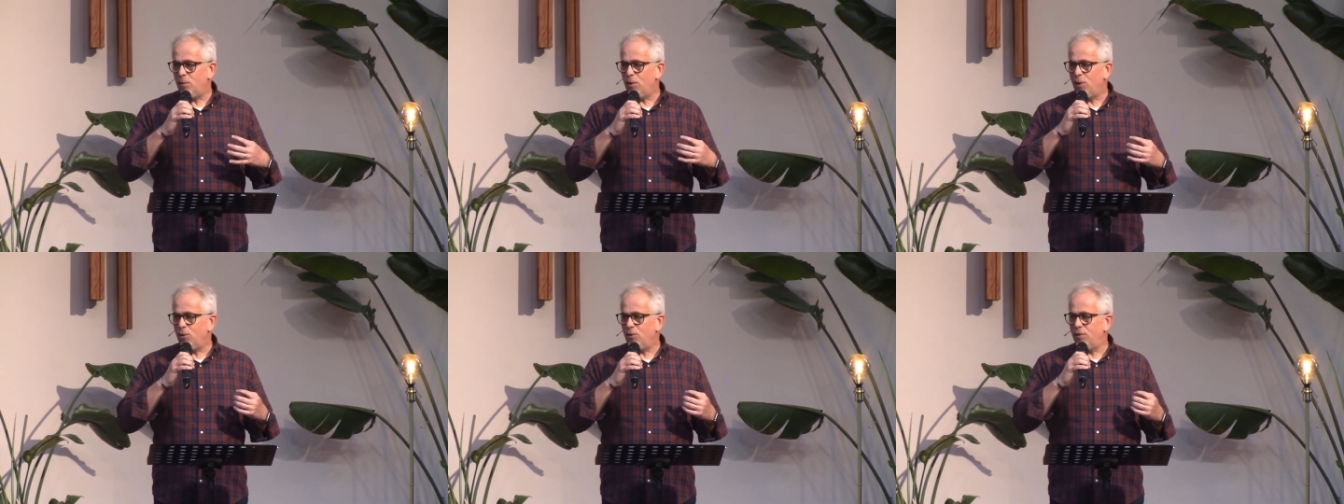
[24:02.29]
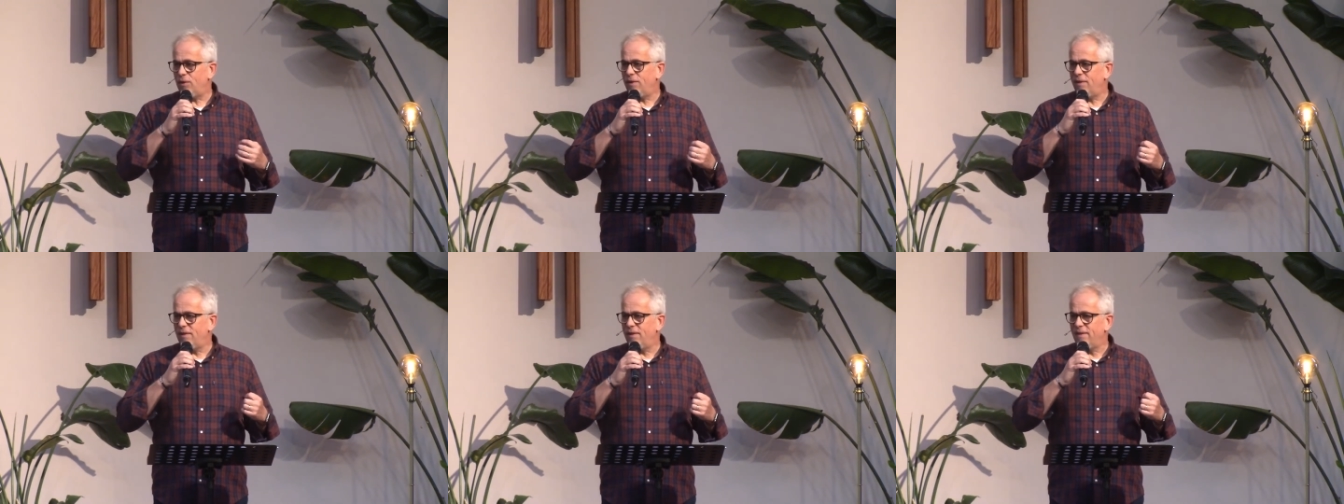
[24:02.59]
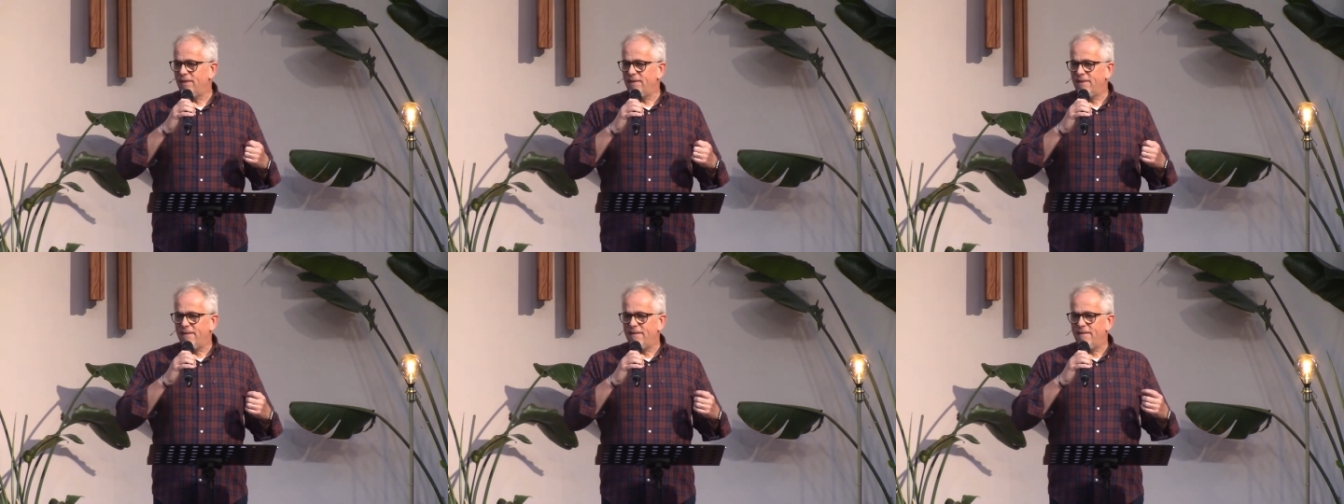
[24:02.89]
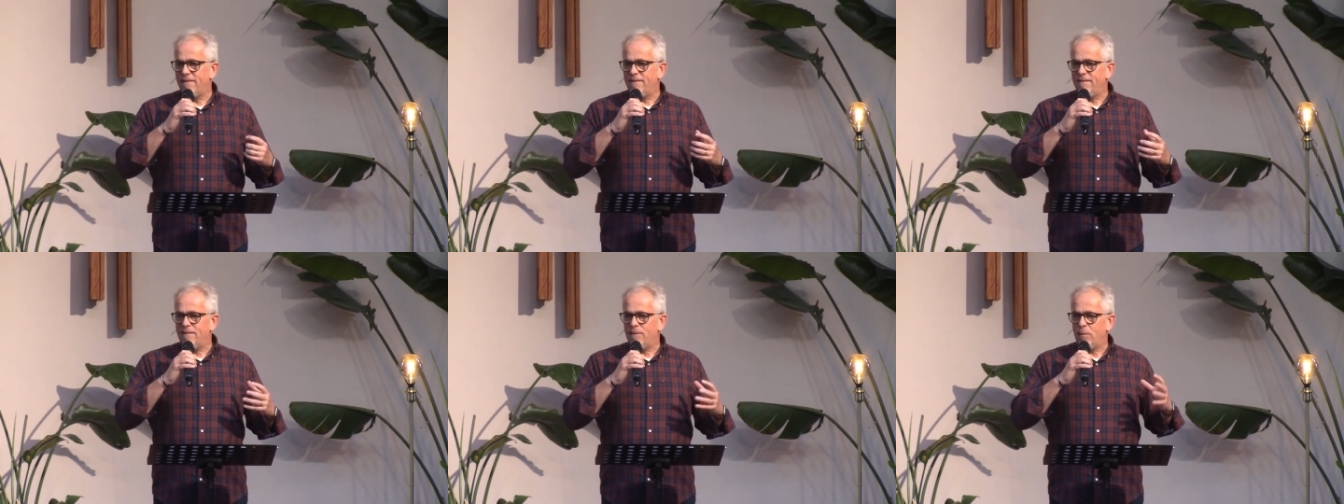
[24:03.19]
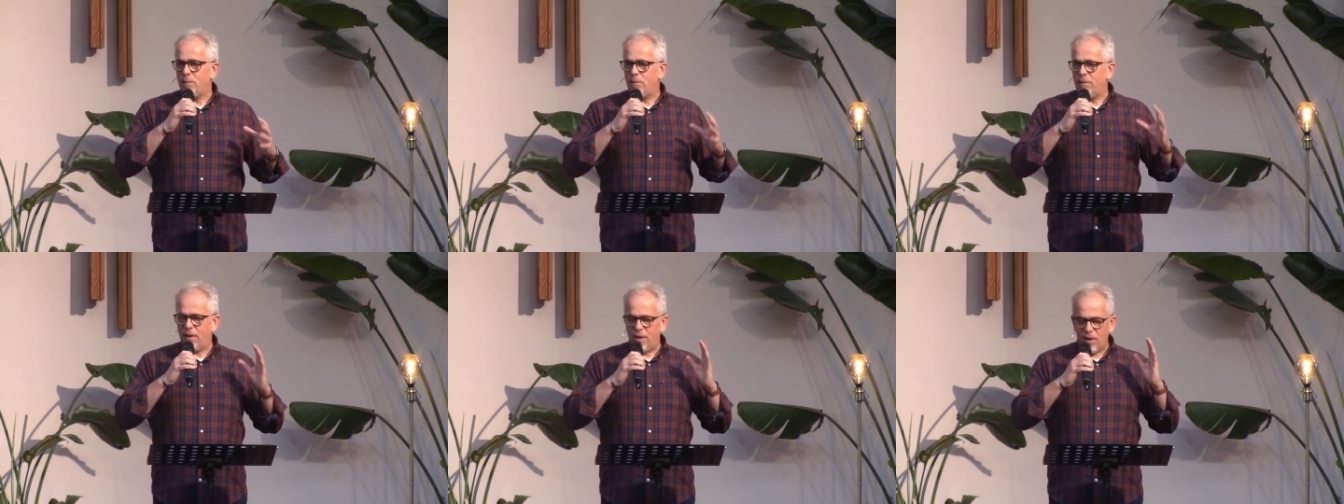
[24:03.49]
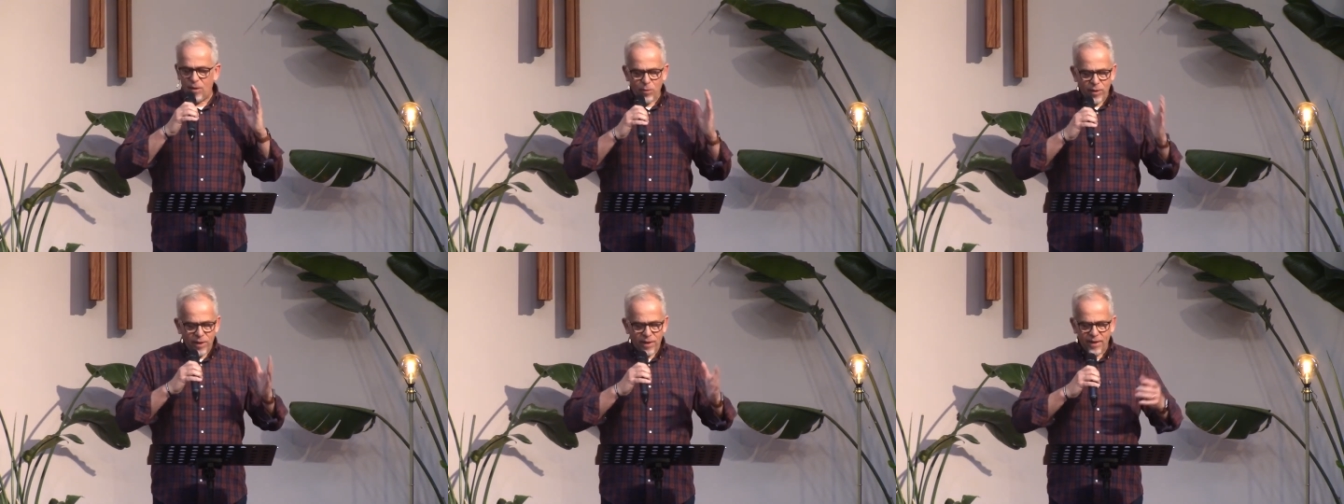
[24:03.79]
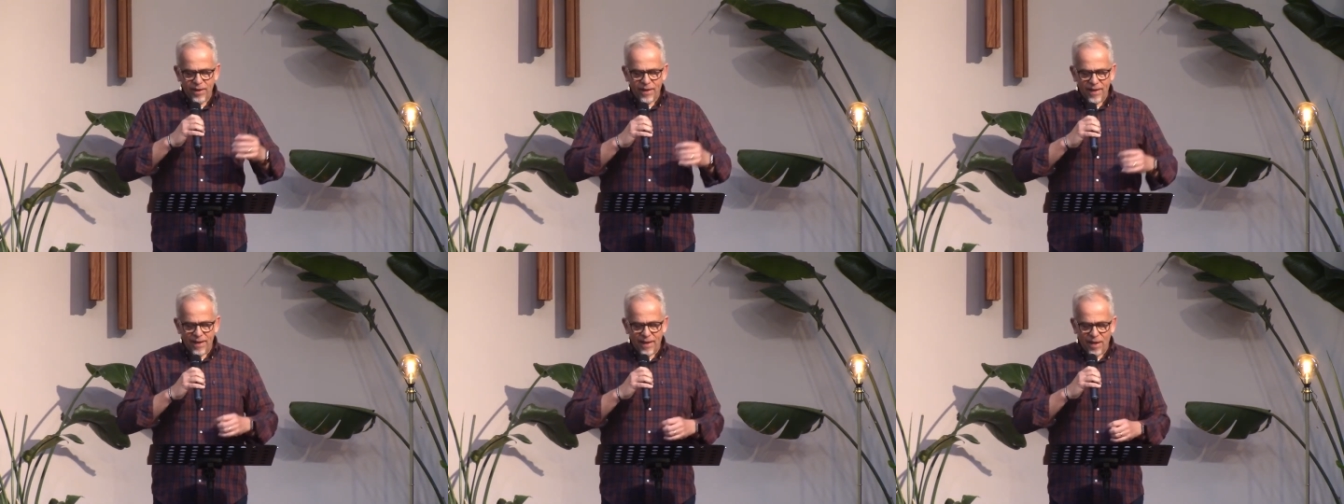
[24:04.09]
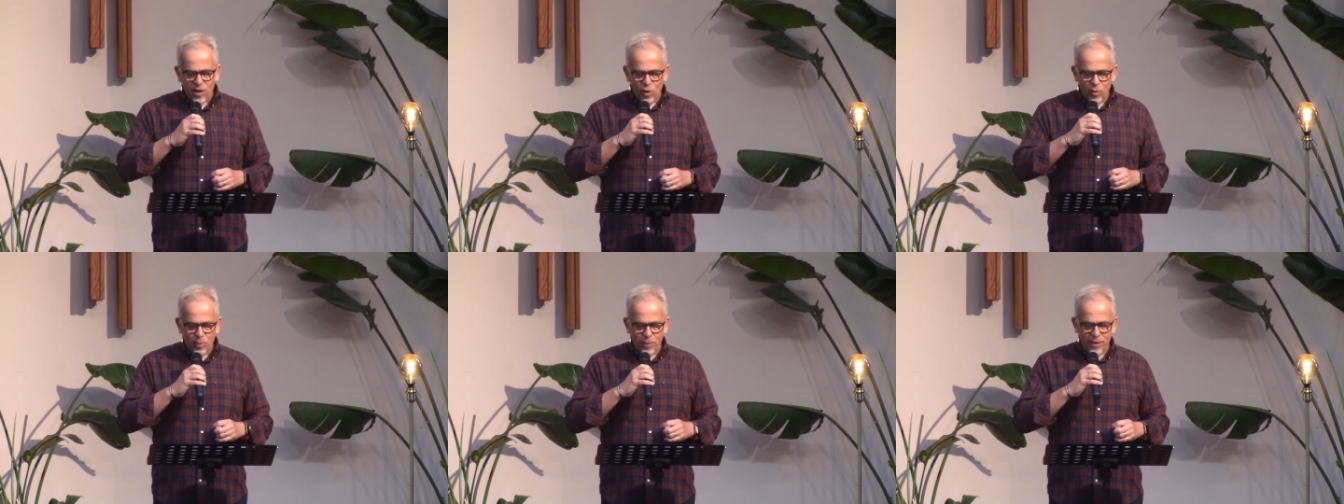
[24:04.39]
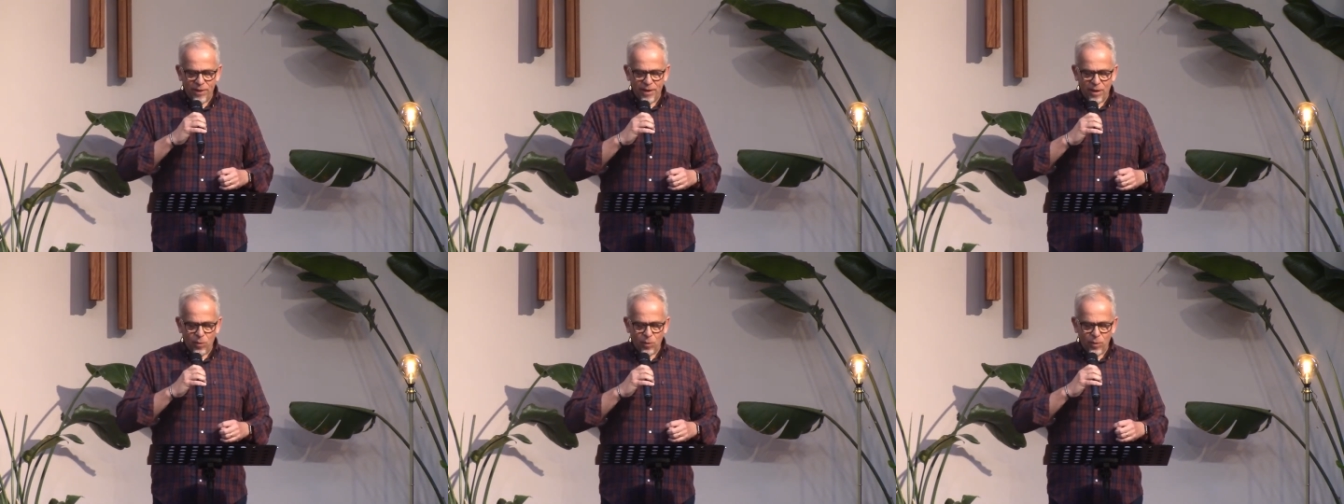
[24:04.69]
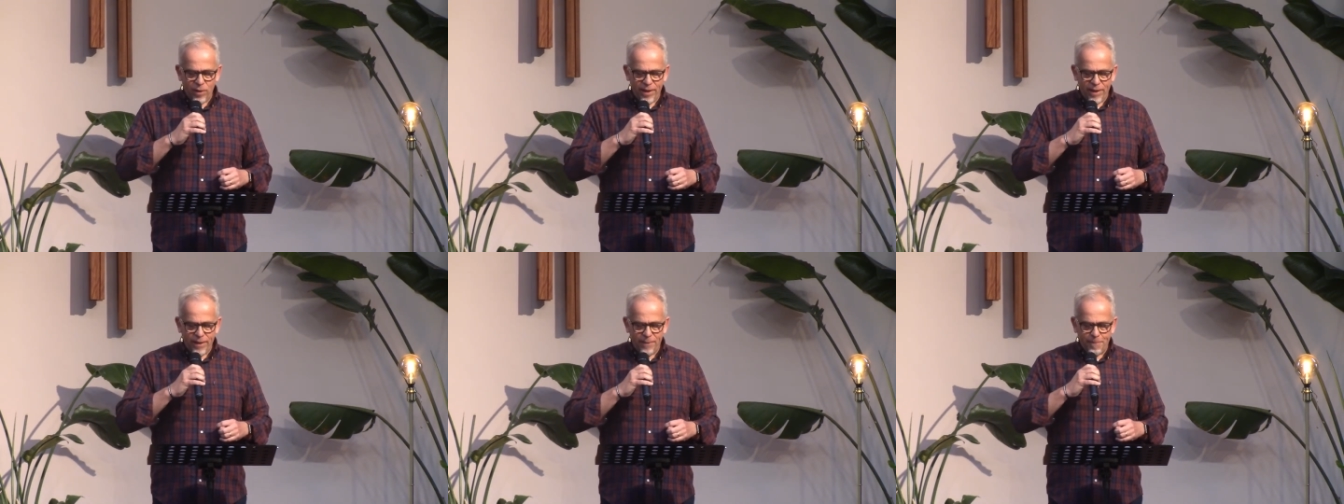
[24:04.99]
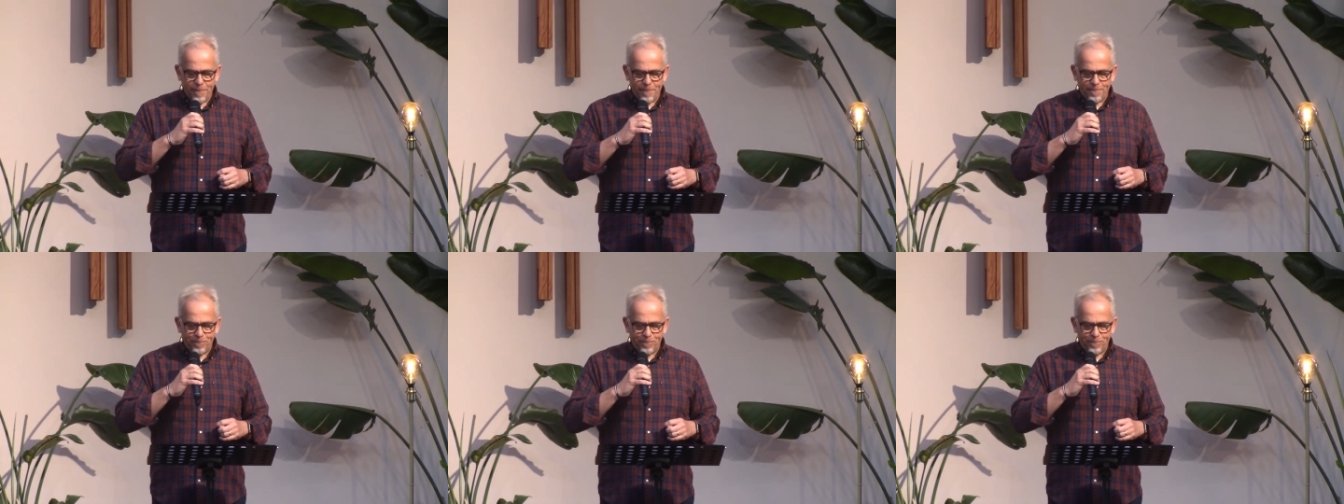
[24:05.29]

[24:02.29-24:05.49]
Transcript: boat, and we can get help in that way.